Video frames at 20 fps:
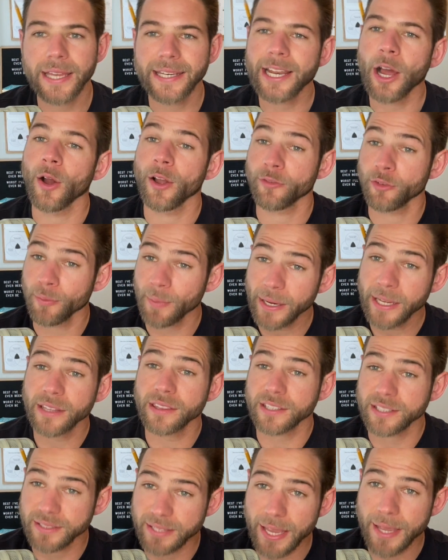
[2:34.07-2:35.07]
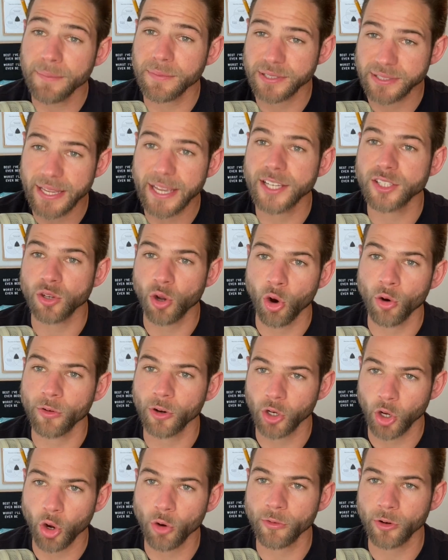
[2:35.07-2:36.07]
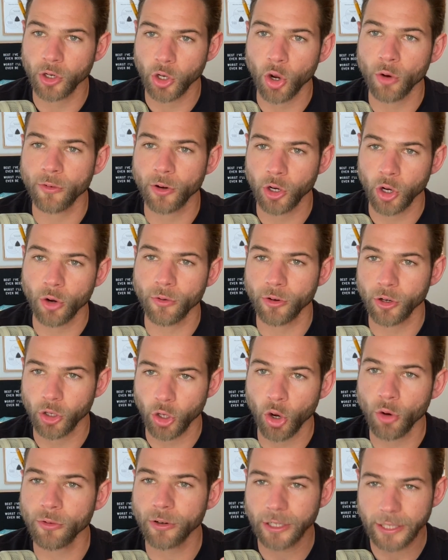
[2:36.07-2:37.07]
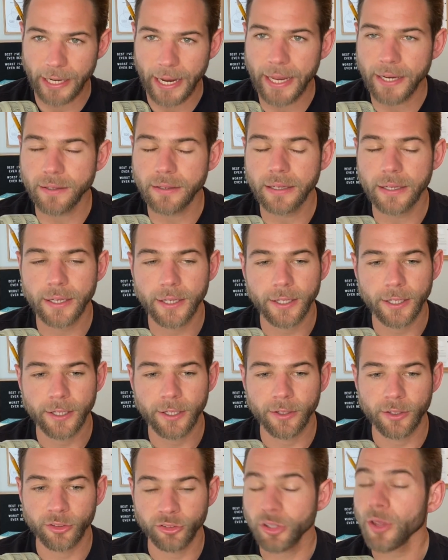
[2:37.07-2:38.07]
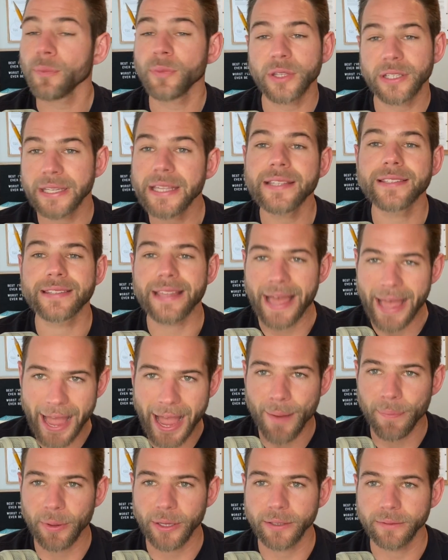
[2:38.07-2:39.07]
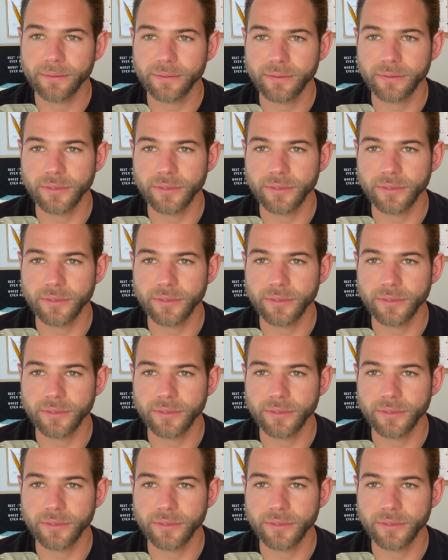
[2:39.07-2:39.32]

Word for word: Now, if you're making the same mistakes over and over and over and over and over again, something needs to happen.